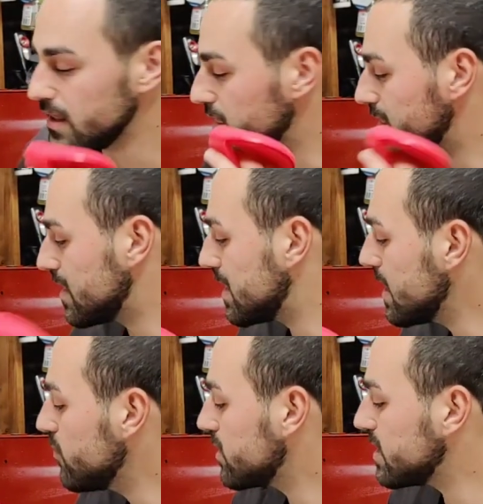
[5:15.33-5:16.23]
The
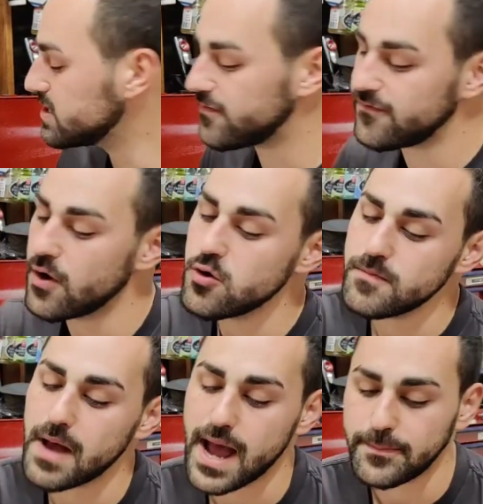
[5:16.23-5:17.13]
thing with these
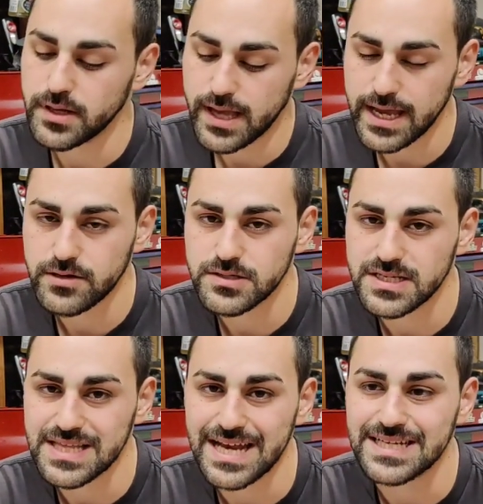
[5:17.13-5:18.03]
foam
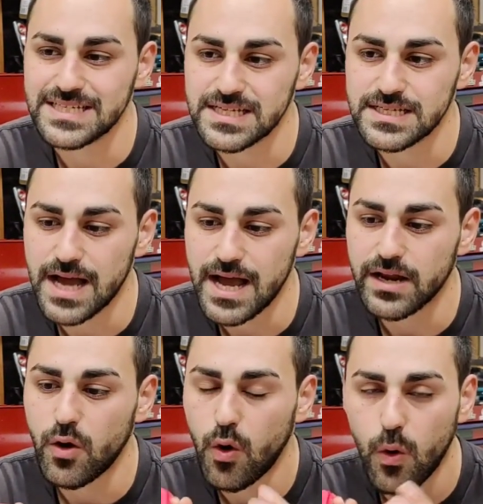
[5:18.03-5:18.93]
applicators is that it does
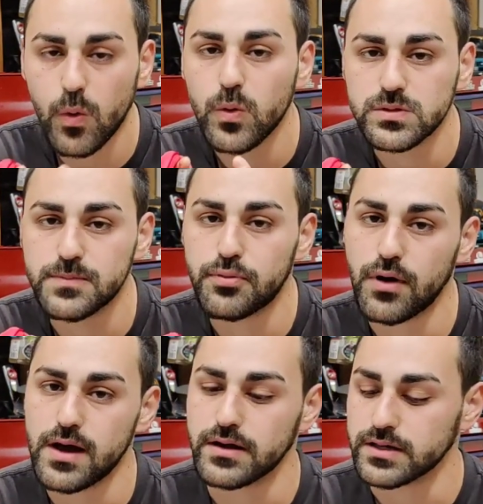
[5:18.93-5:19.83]
not hold
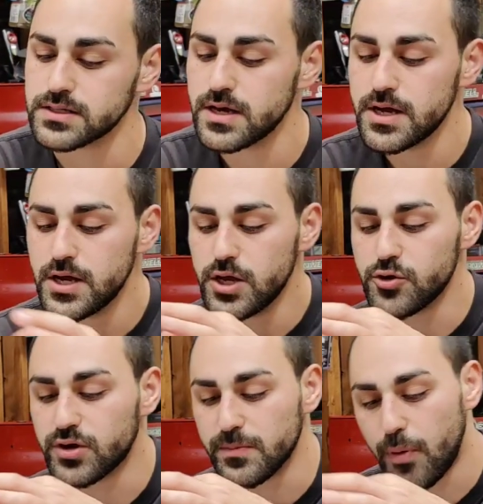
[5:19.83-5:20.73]
product.
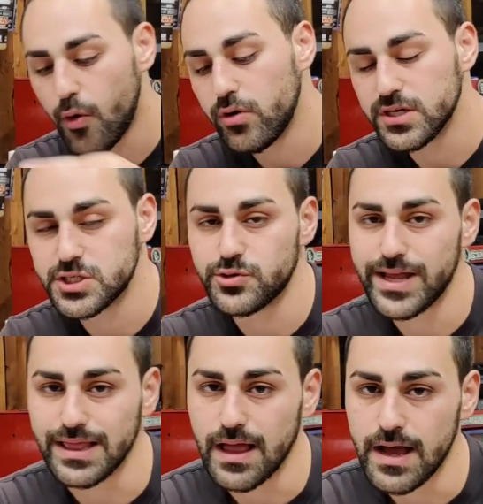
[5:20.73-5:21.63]
You can pour a
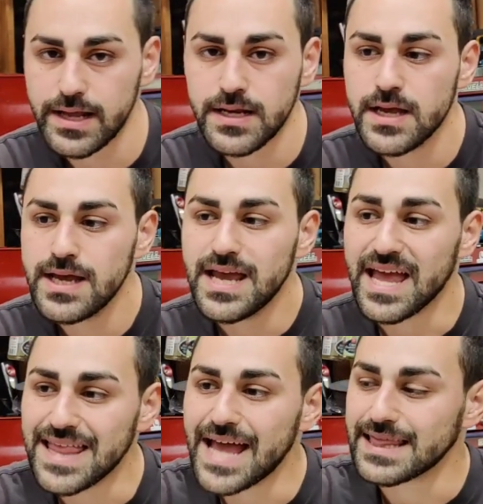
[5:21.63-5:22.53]
straight line
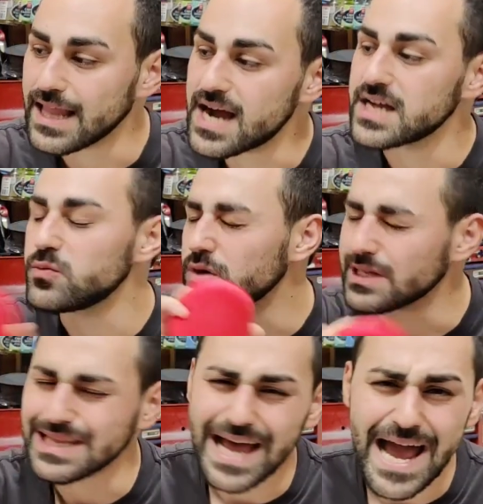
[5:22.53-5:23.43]
and that line
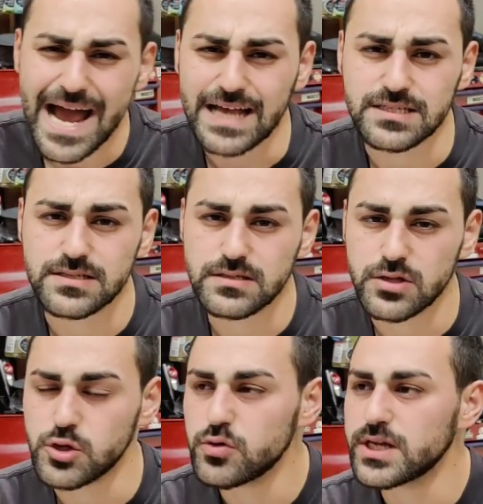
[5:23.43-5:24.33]
will last.
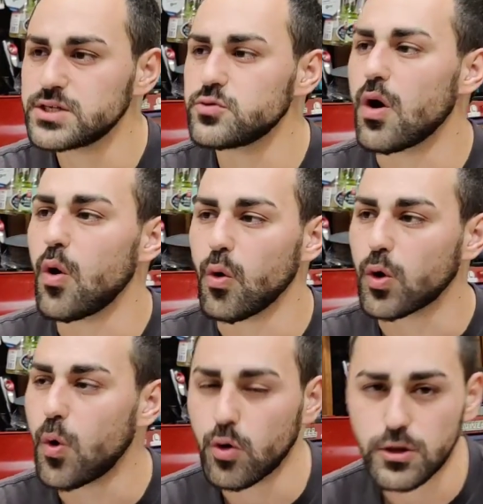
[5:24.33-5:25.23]
You can do a
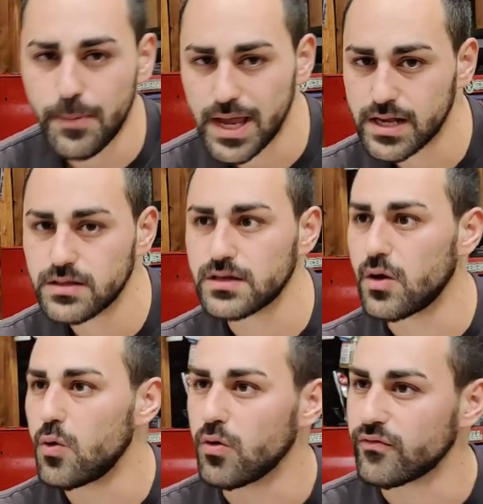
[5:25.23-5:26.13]
whole quarter panel, a
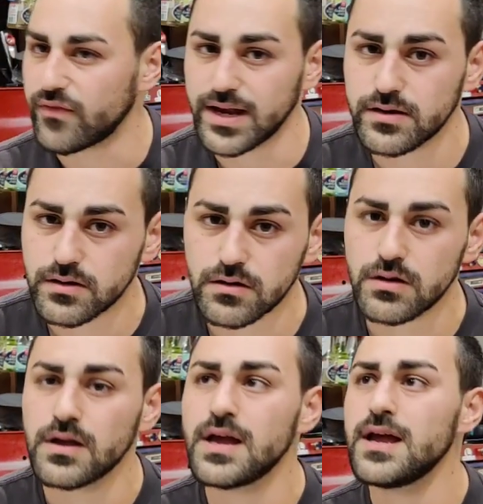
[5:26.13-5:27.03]
whole
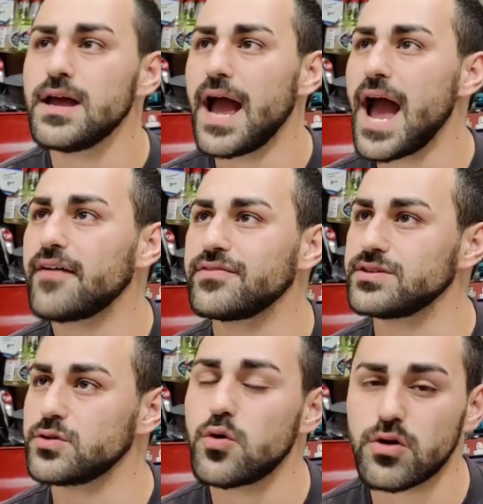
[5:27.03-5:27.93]
fender, half
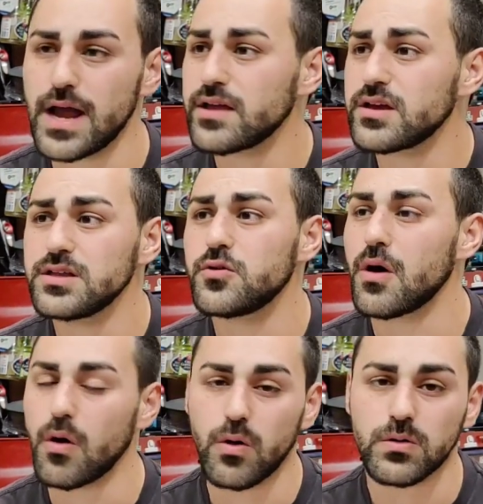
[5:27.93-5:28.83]
a door. Hell, you can
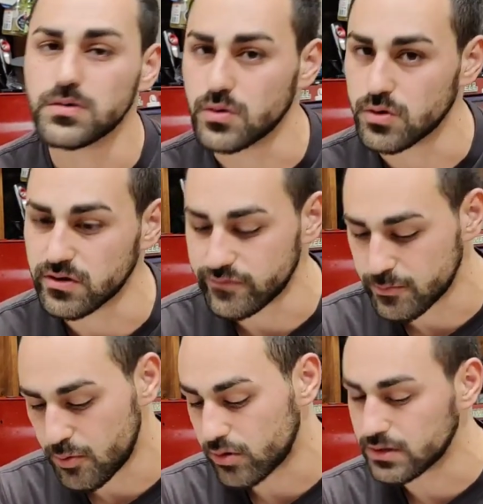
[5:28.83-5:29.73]
do a whole door if
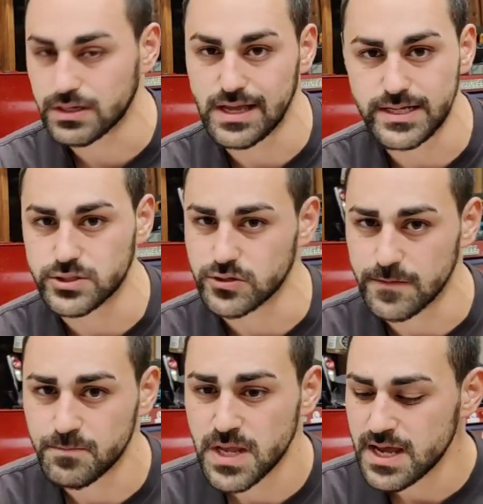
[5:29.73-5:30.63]
you pour a little extra.